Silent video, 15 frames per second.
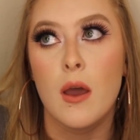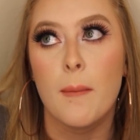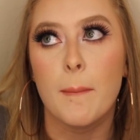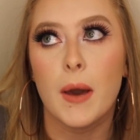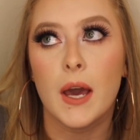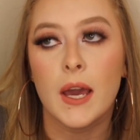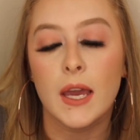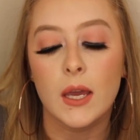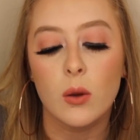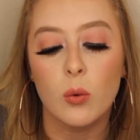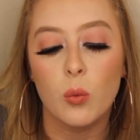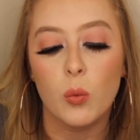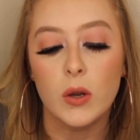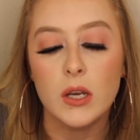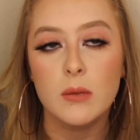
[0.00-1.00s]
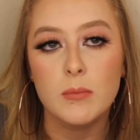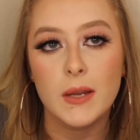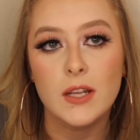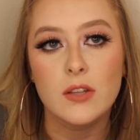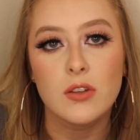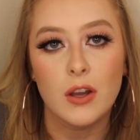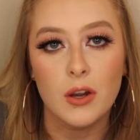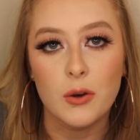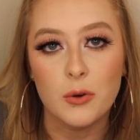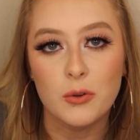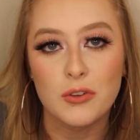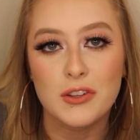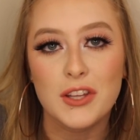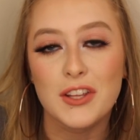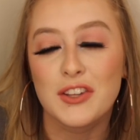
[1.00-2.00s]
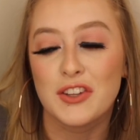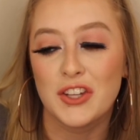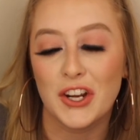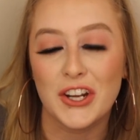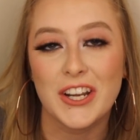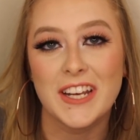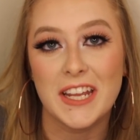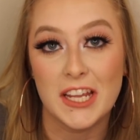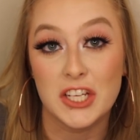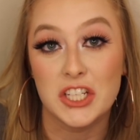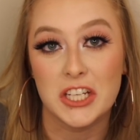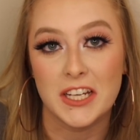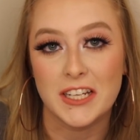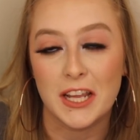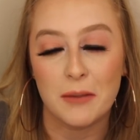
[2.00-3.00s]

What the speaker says: one of my toes started itching.